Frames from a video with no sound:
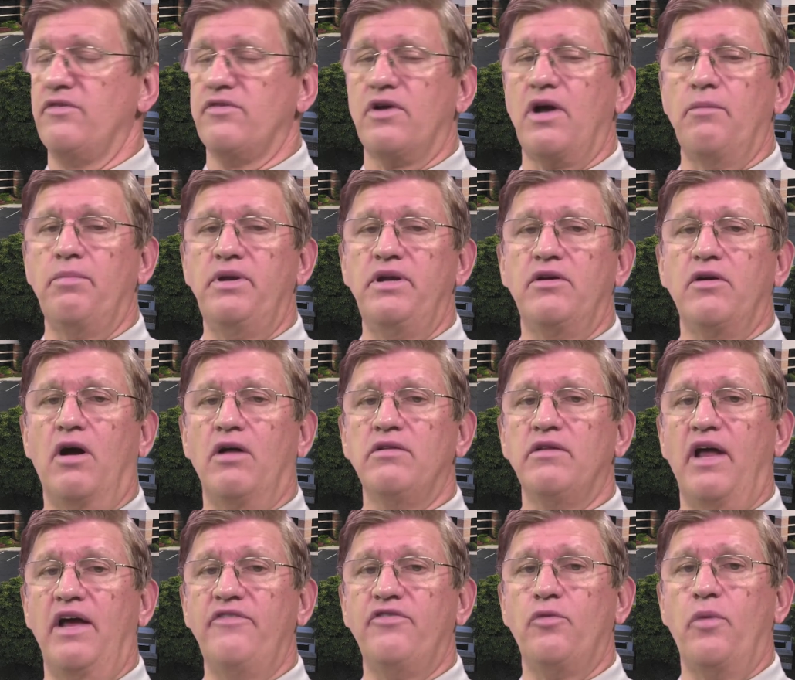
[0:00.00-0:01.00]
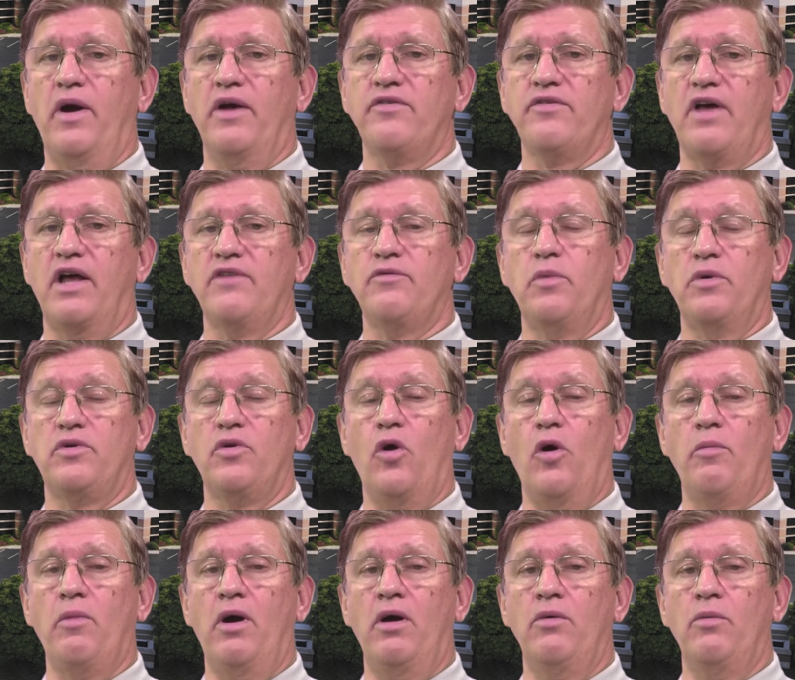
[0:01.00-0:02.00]
It's a company called LifeQuest out of
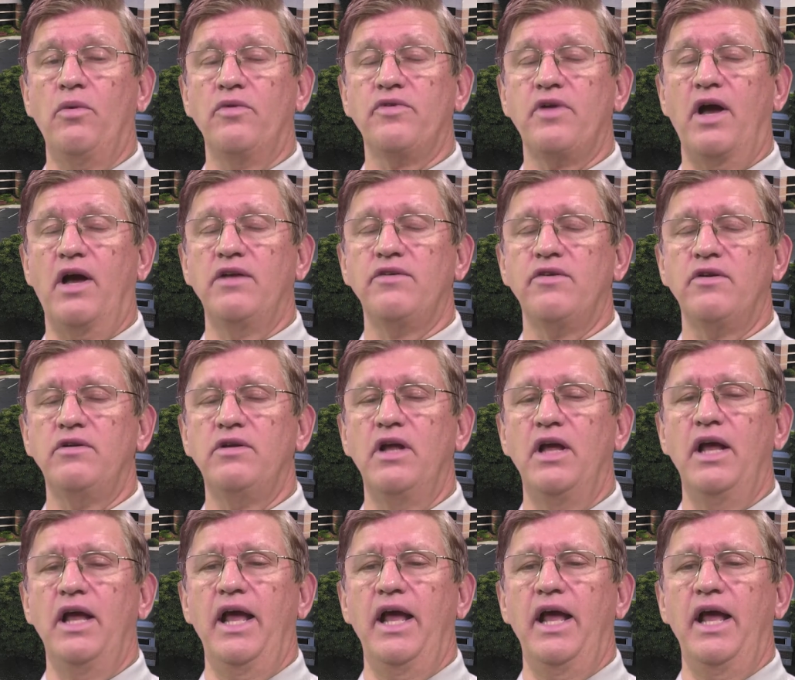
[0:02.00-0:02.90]
Watoma, Wisconsin,